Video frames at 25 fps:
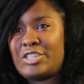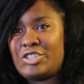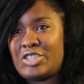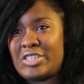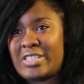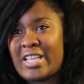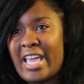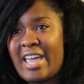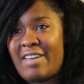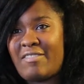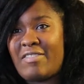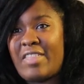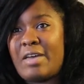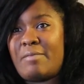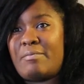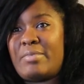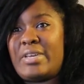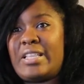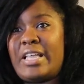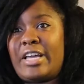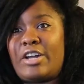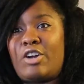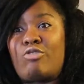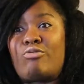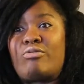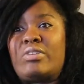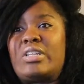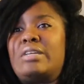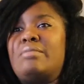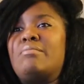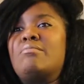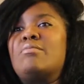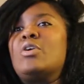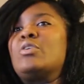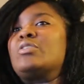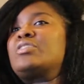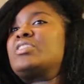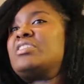and just have that be like a
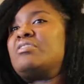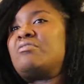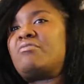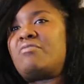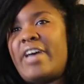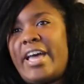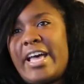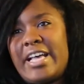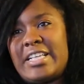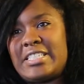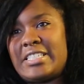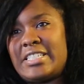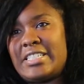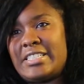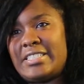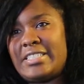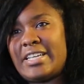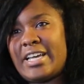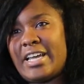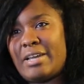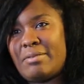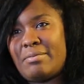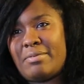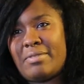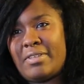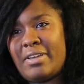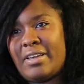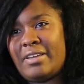really multifaceted type